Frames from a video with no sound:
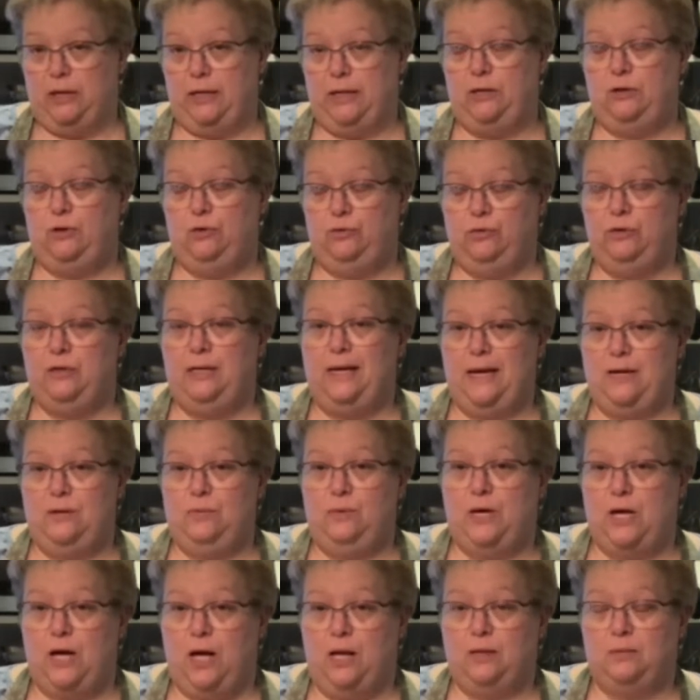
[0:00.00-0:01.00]
In Newfoundland,
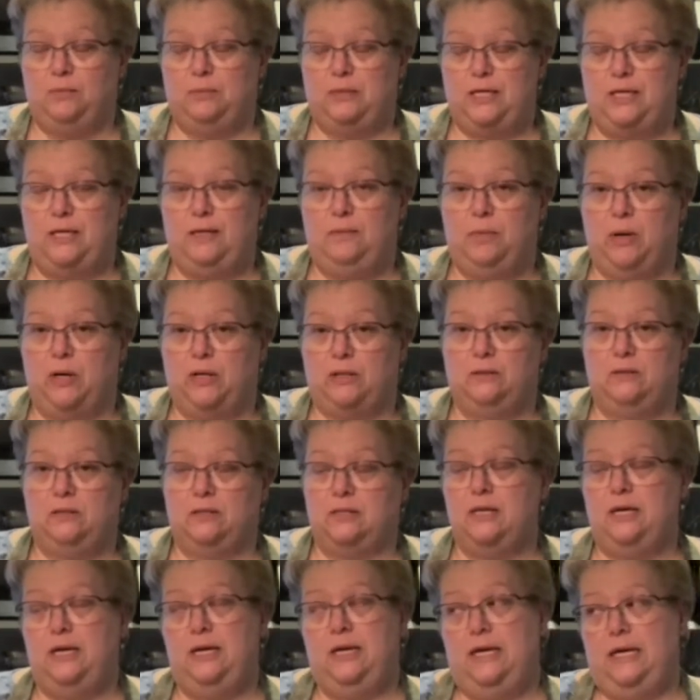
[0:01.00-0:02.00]
we call them
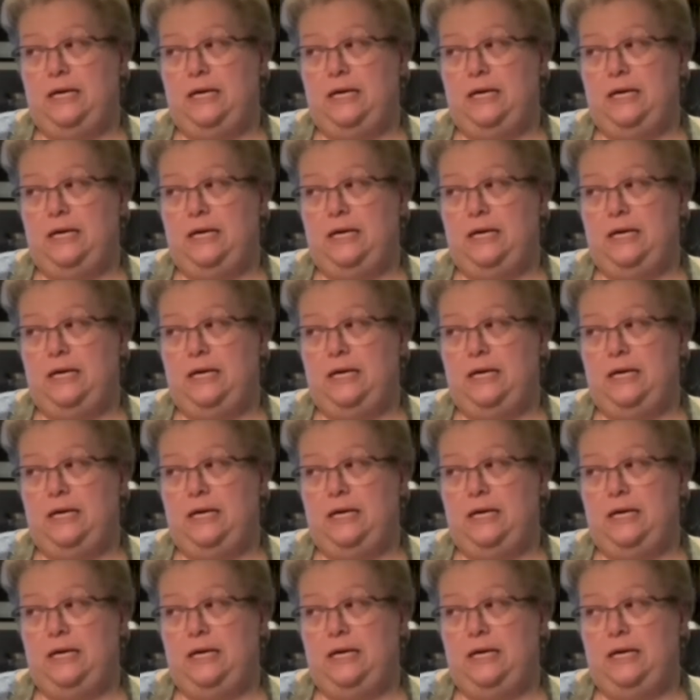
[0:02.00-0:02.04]
tea-buns.